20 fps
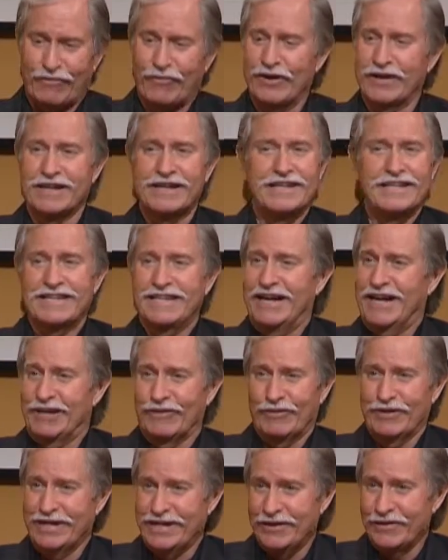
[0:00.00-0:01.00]
want
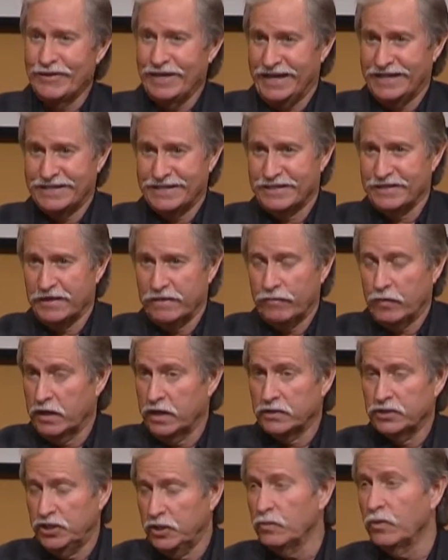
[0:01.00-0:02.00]
to hear that stuff." Well, now,
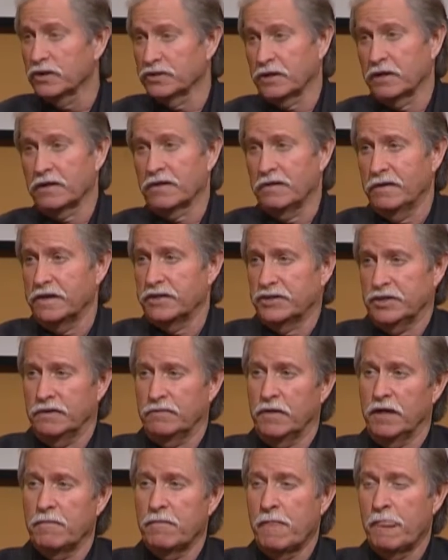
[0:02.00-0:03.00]
she wasn't a Christian,
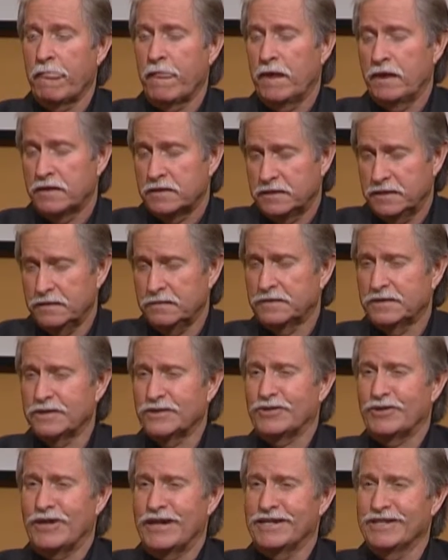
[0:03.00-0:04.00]
but she was
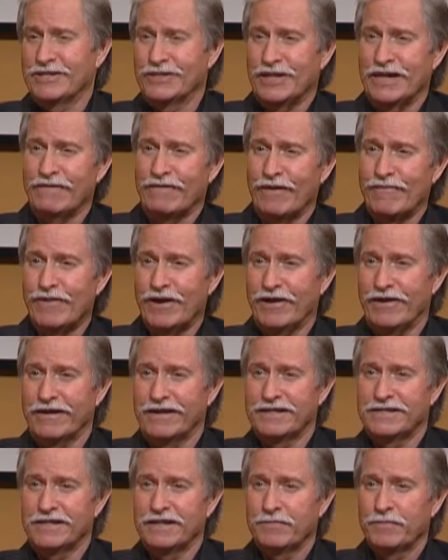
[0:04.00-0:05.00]
just trying to save our
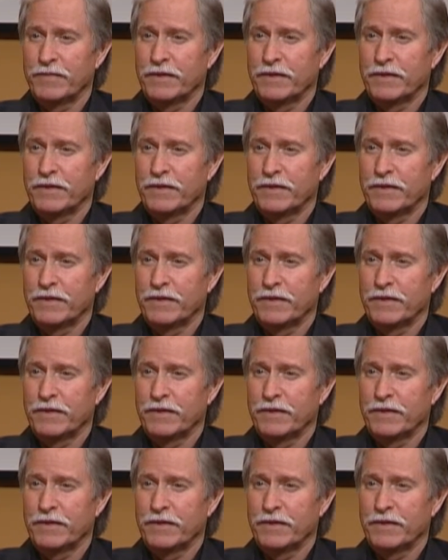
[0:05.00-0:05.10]
marriage.